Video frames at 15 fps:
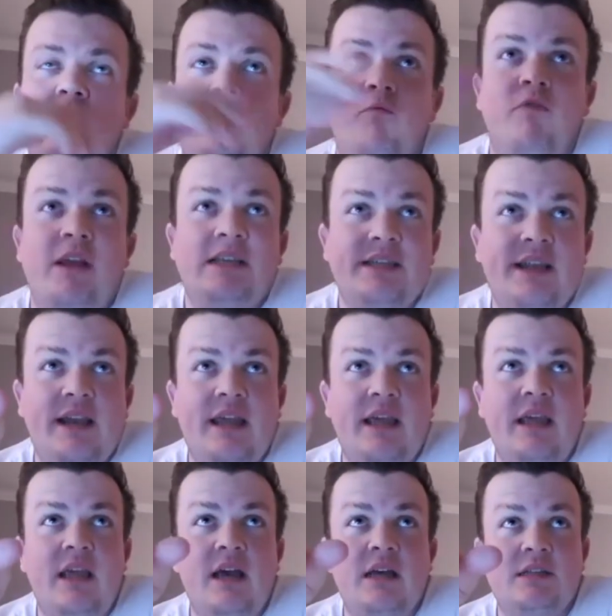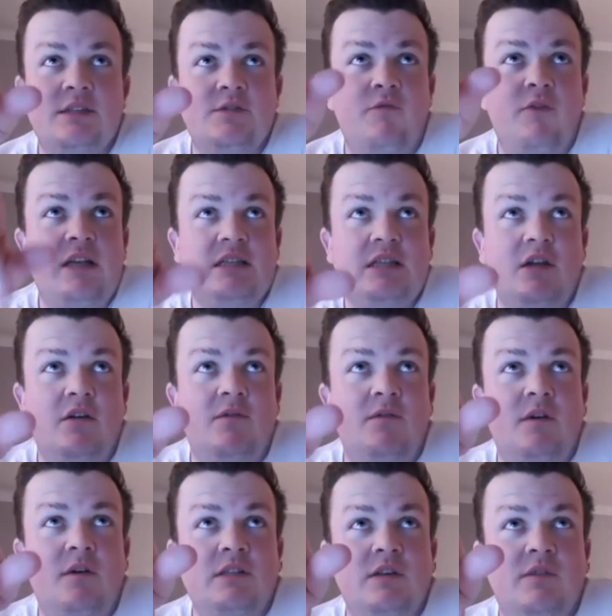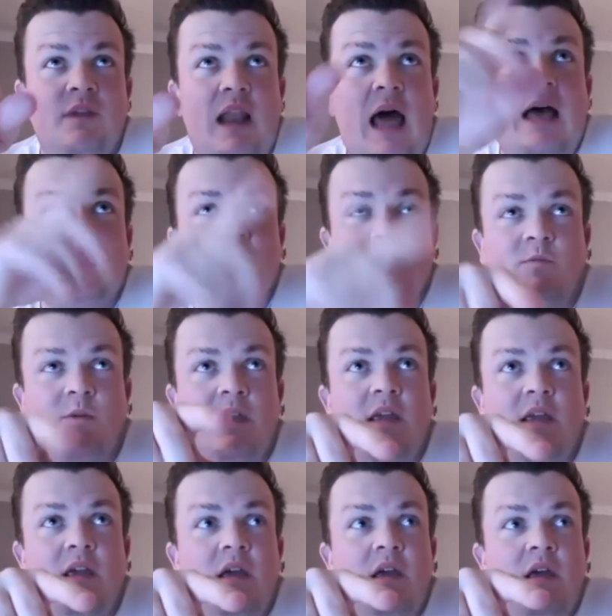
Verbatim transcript: Recently, as recent of as of last week,